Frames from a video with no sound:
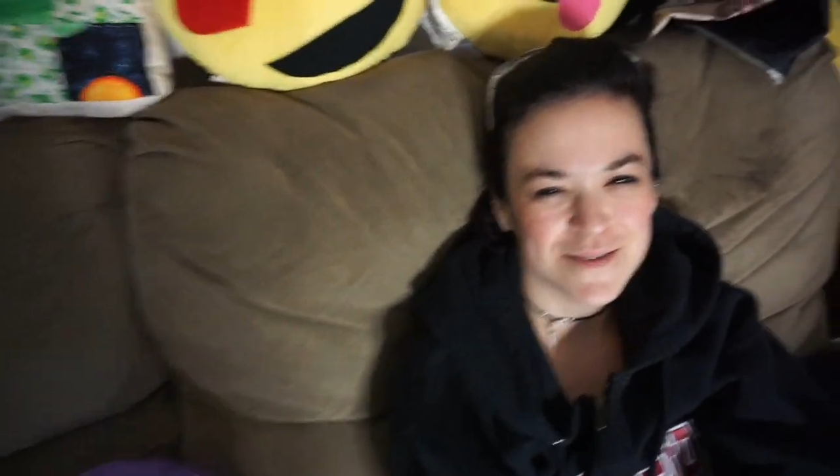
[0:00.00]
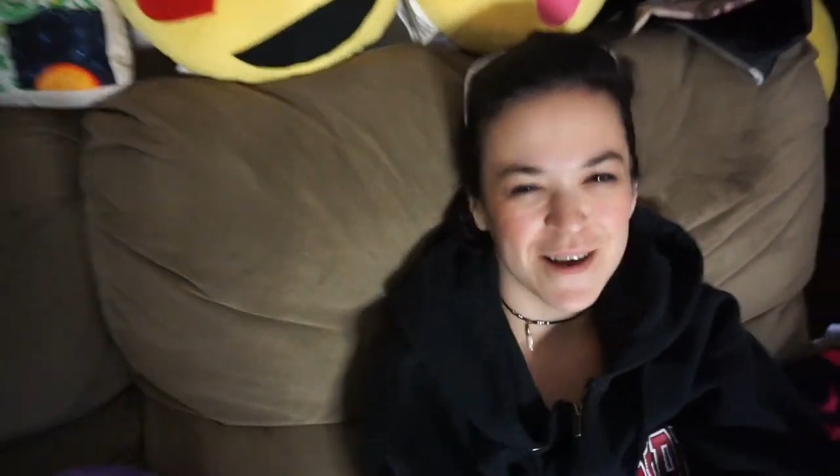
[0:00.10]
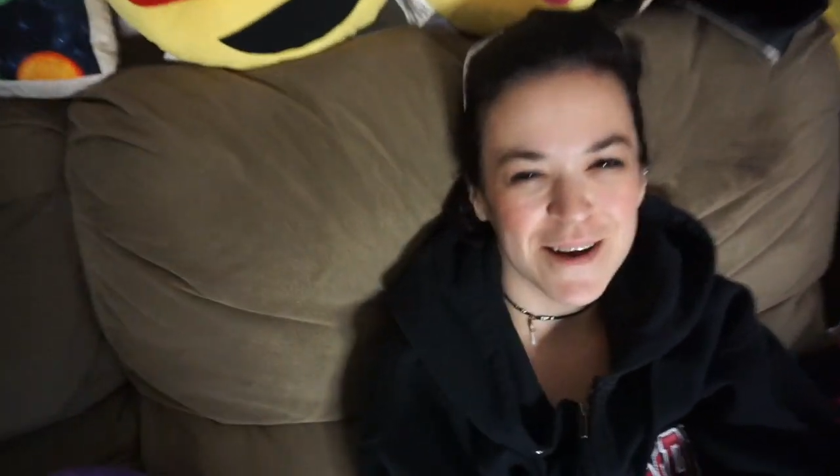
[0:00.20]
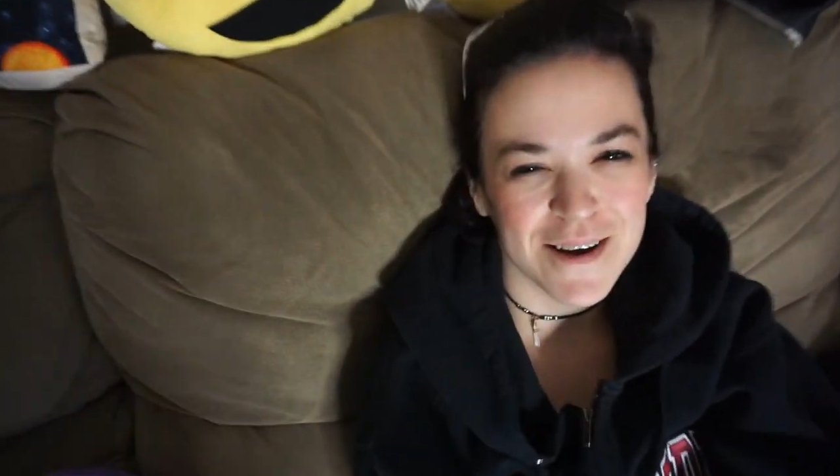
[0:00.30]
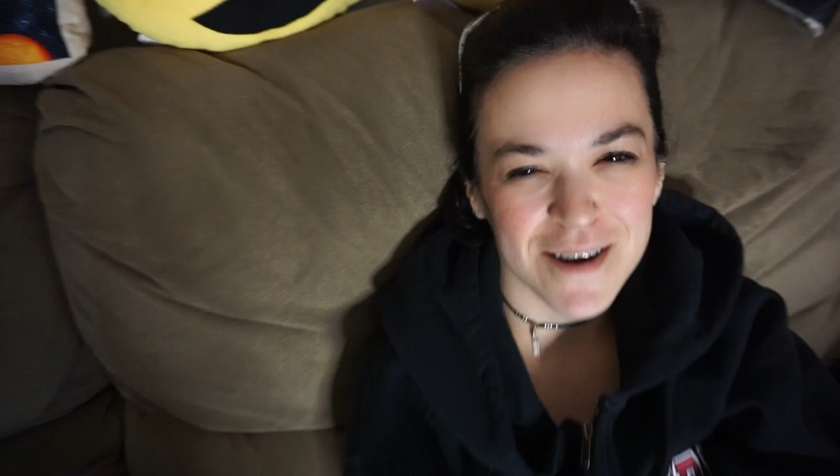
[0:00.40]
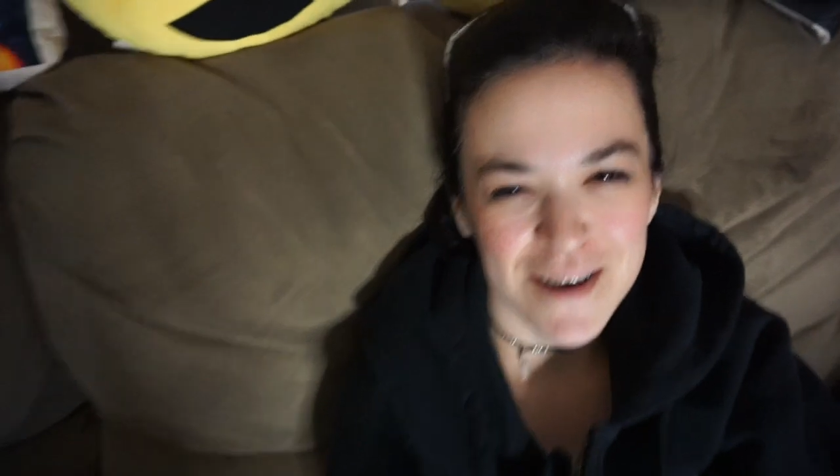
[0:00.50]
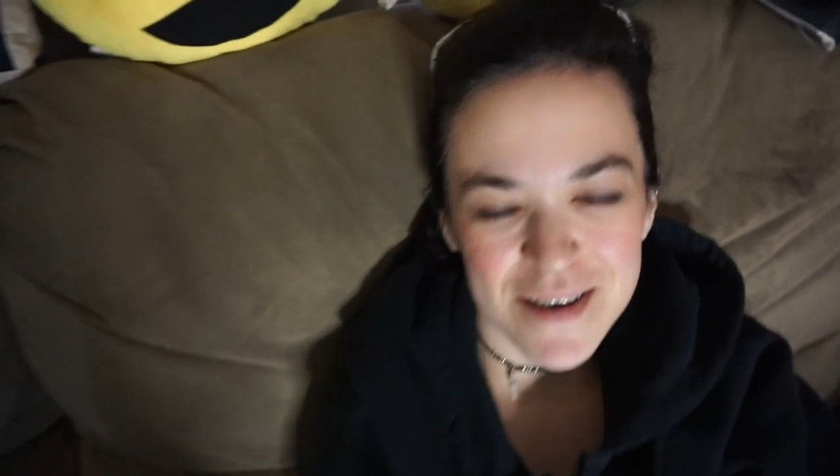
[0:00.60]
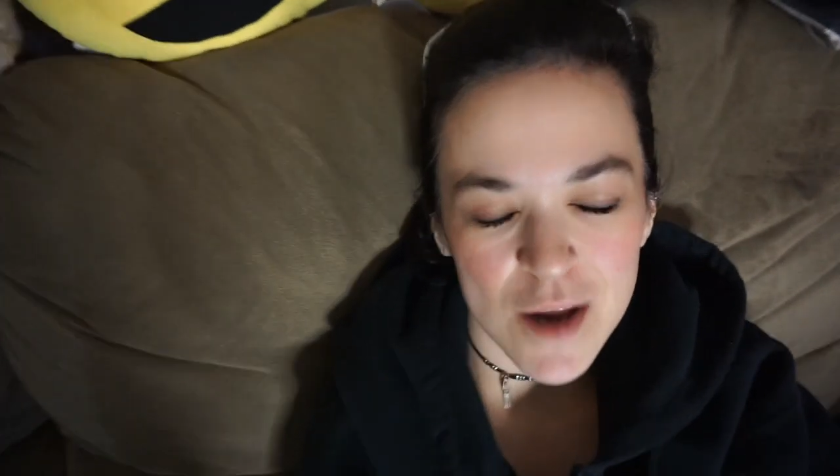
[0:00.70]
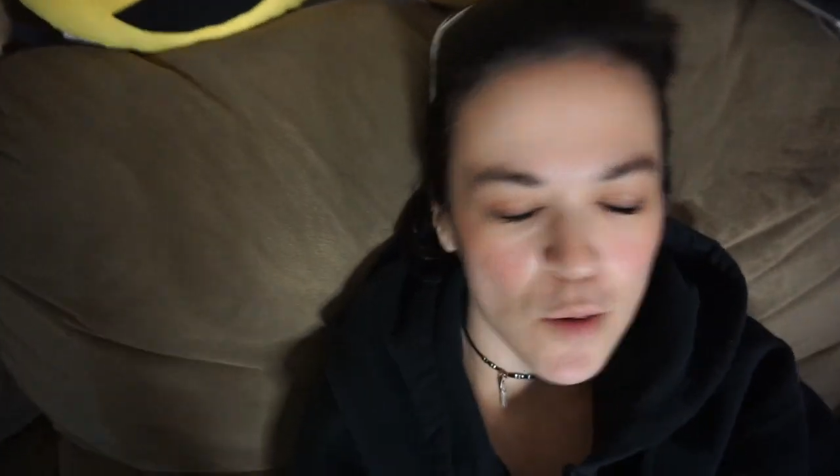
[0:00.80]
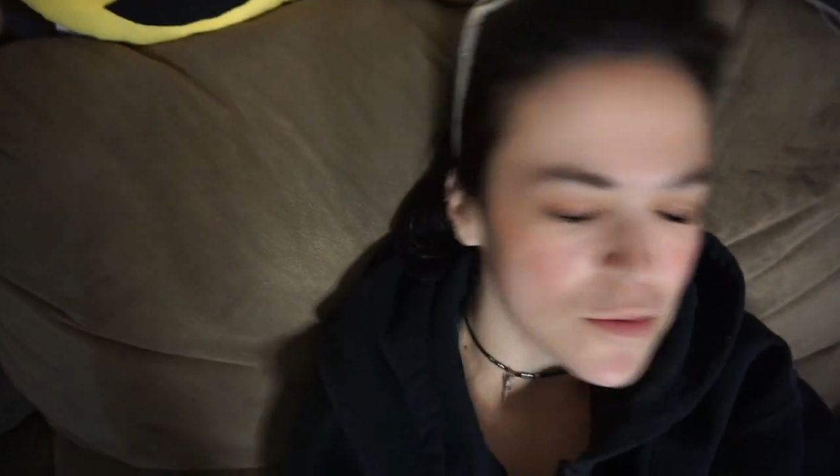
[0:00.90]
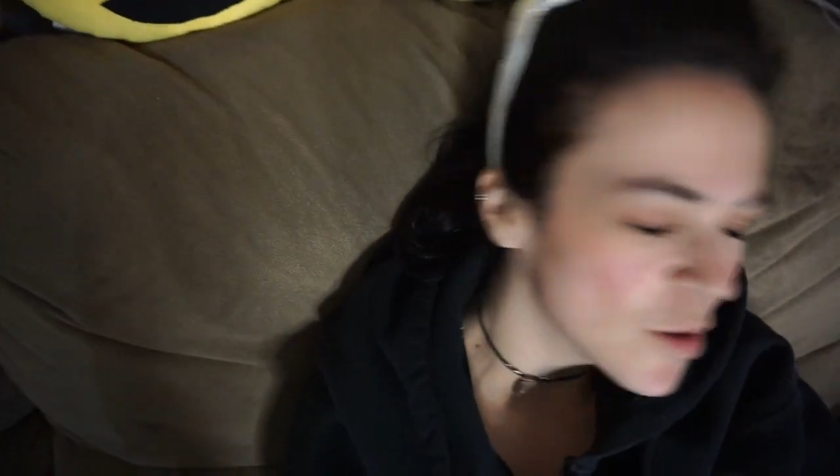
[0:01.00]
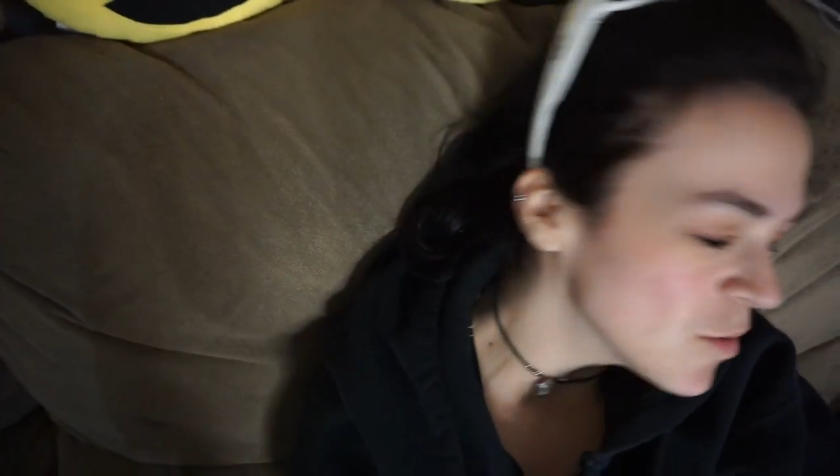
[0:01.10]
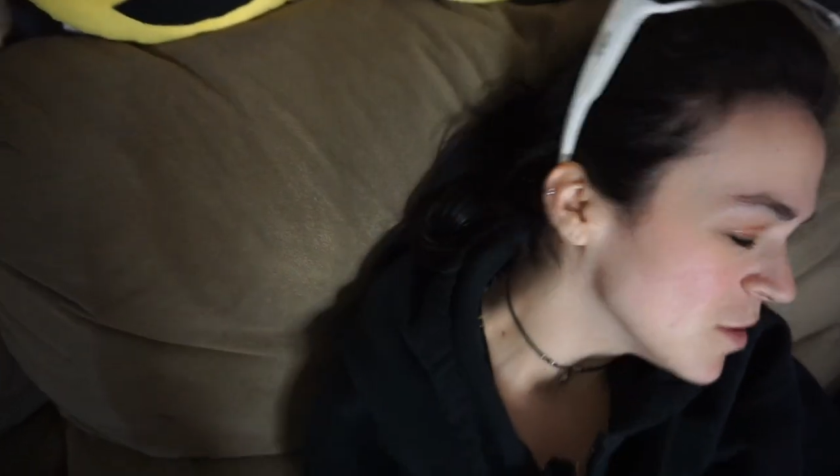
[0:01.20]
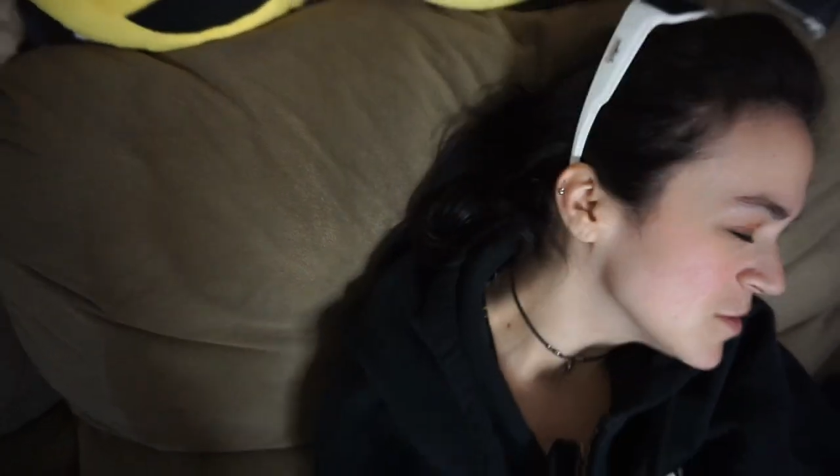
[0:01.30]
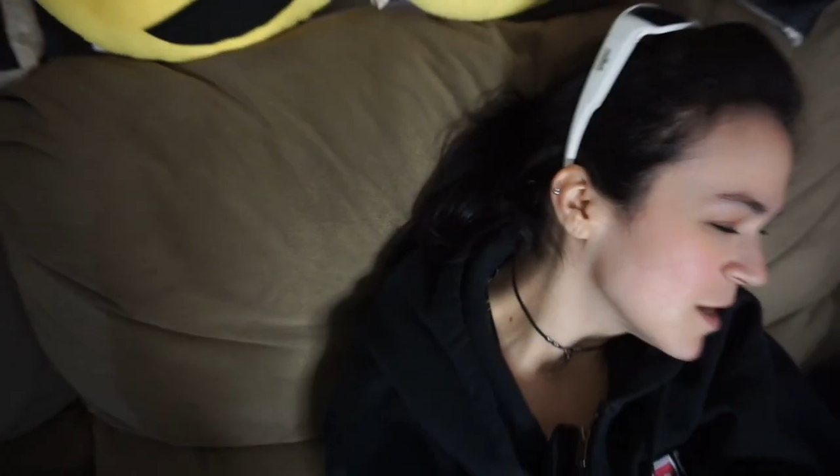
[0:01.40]
better. No, no
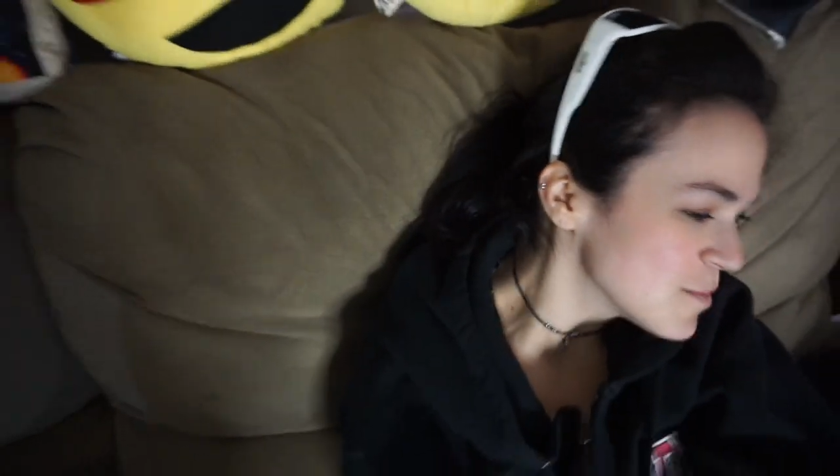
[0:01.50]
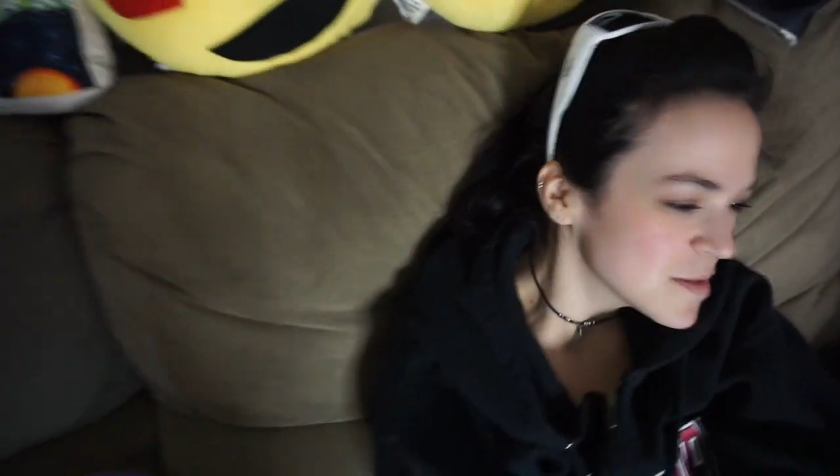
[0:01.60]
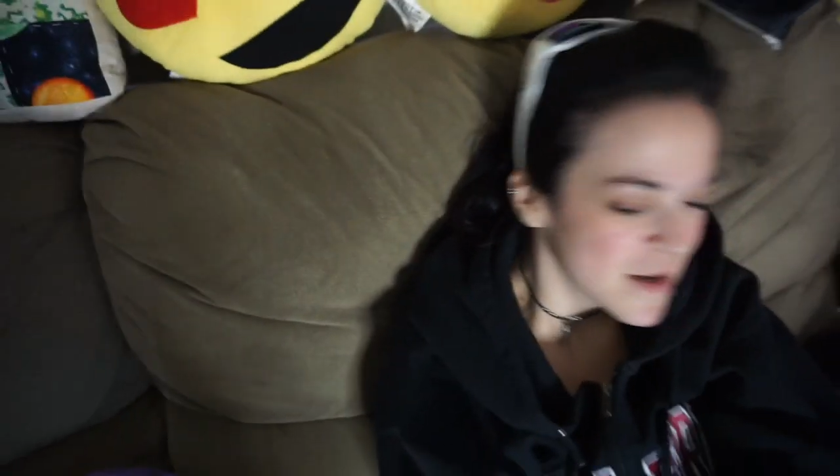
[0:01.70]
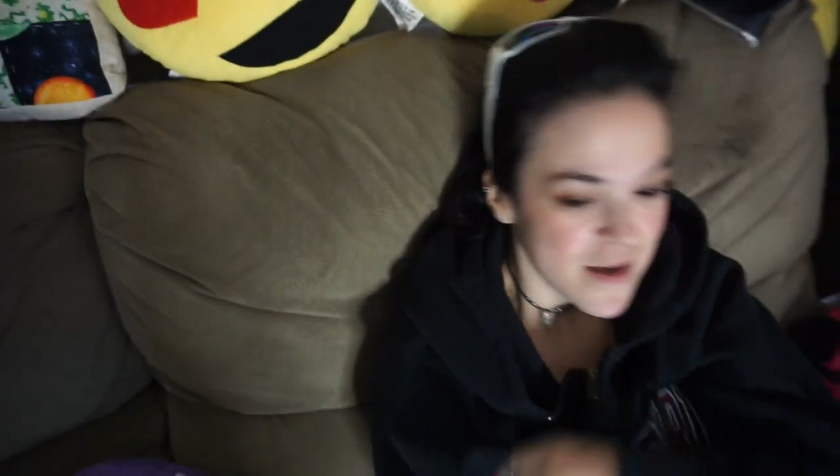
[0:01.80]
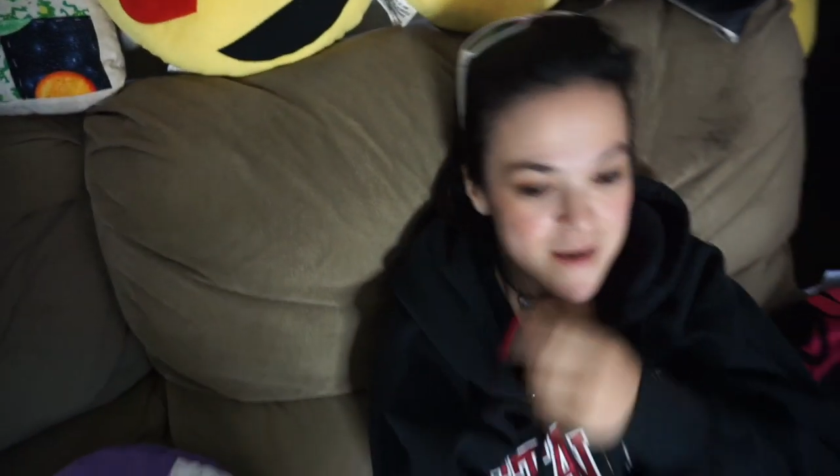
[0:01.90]
close-ups.